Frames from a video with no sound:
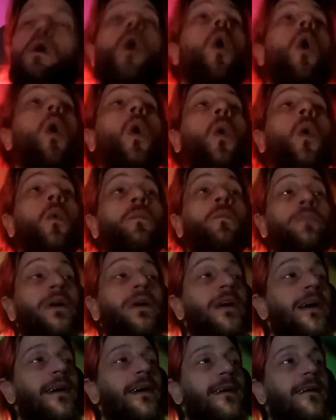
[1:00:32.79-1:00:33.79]
Oh
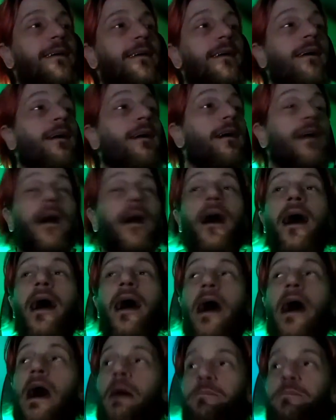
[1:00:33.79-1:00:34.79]
my God, I
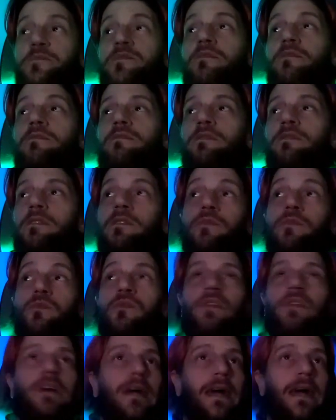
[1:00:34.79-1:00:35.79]

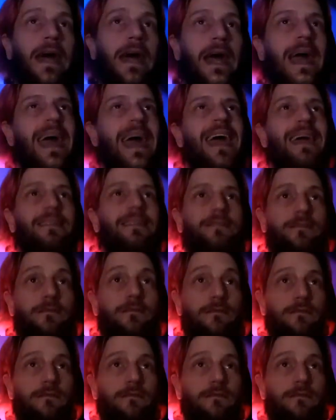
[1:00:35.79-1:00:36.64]
absolutely hate